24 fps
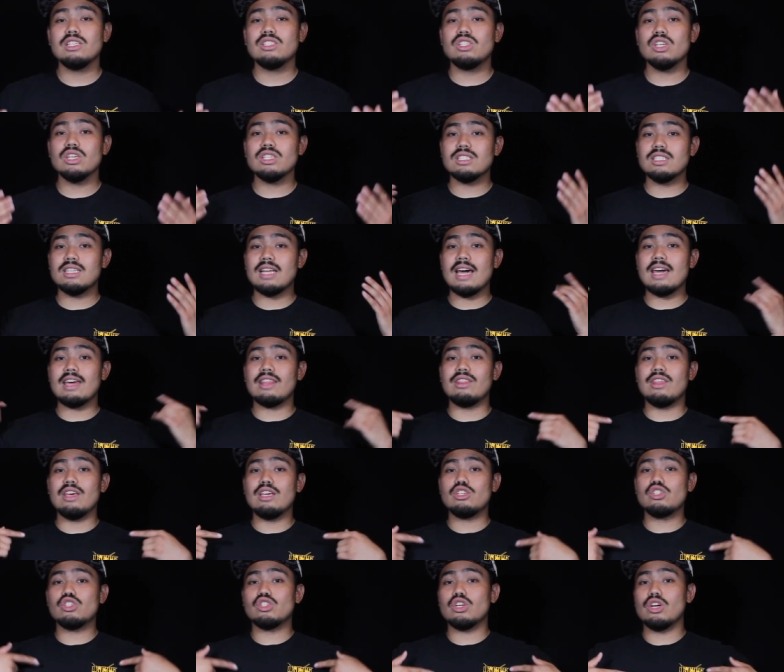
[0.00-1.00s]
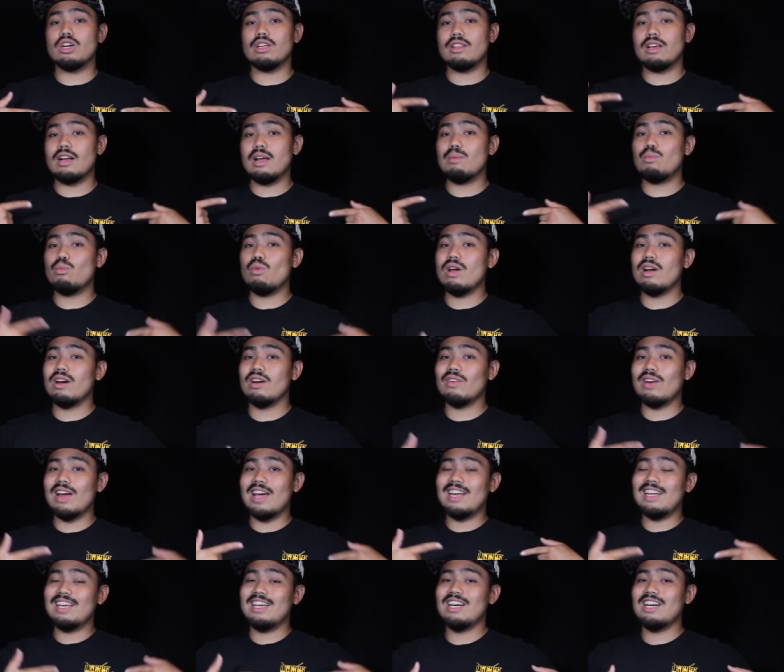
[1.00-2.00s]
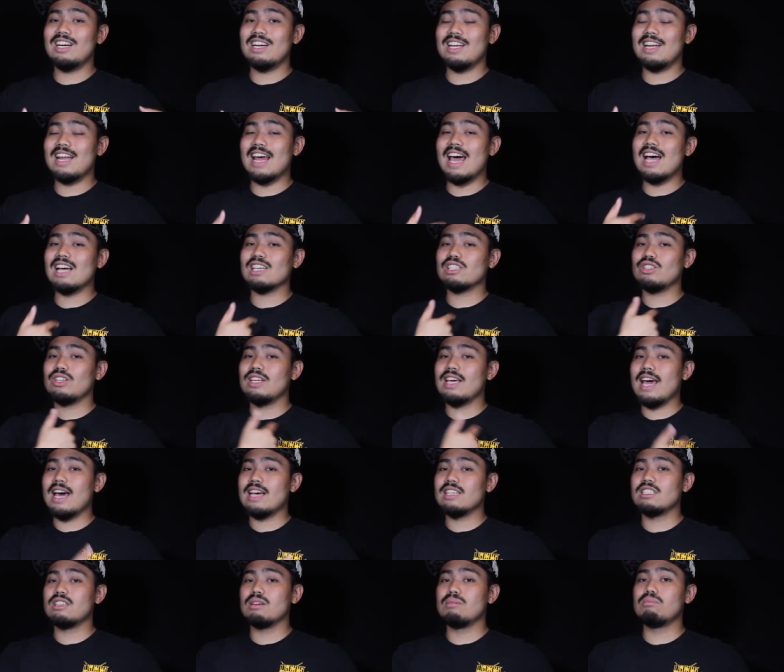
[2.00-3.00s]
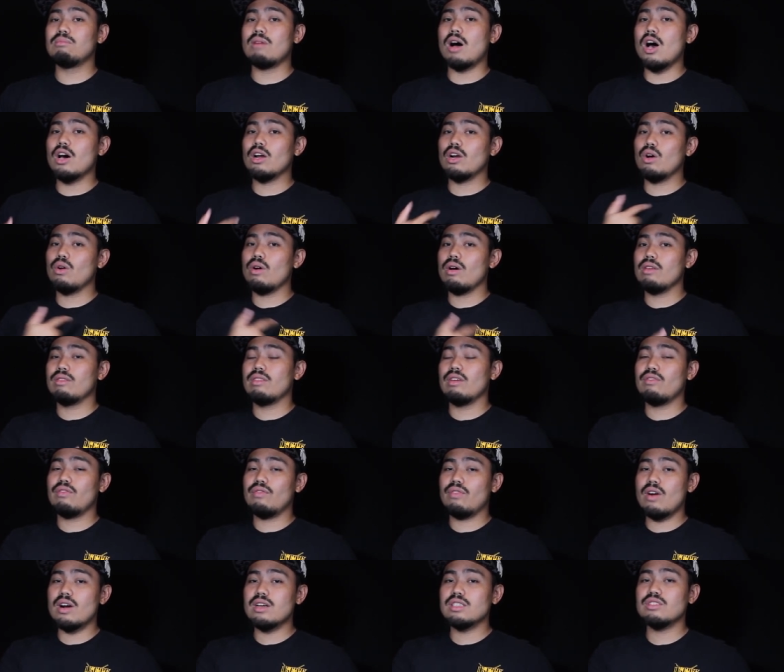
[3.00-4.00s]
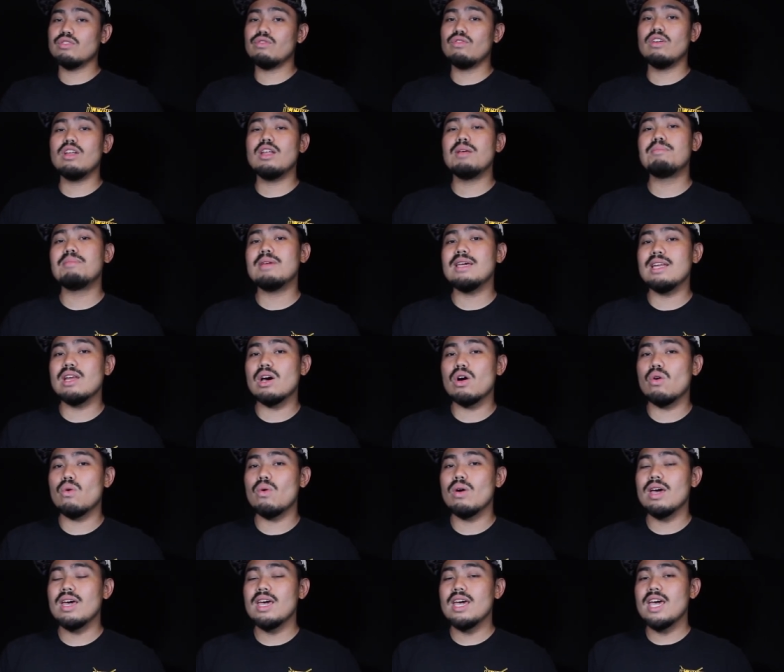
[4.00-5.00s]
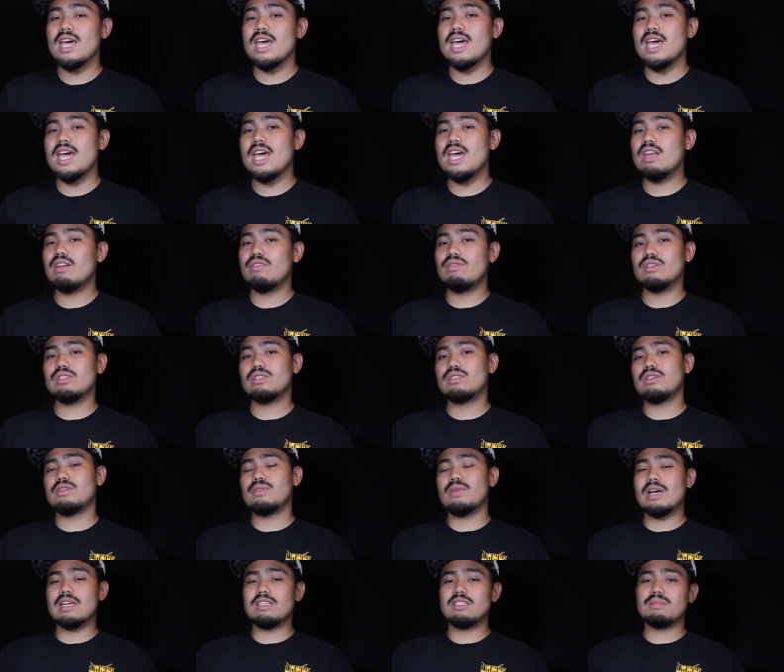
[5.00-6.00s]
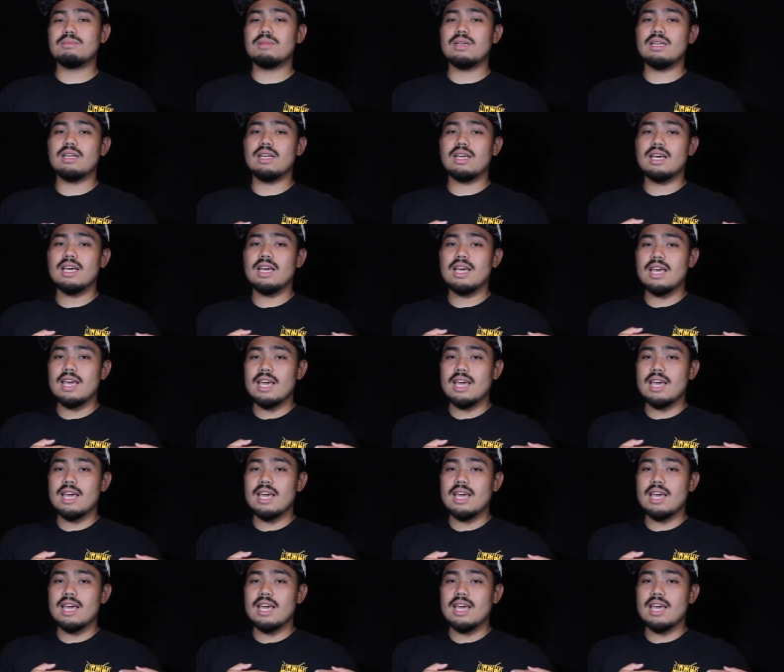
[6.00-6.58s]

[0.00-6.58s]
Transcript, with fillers: Just like this shirt that I'm wearing right here, it actually has the motto of the first Filipino Infantry Regiment.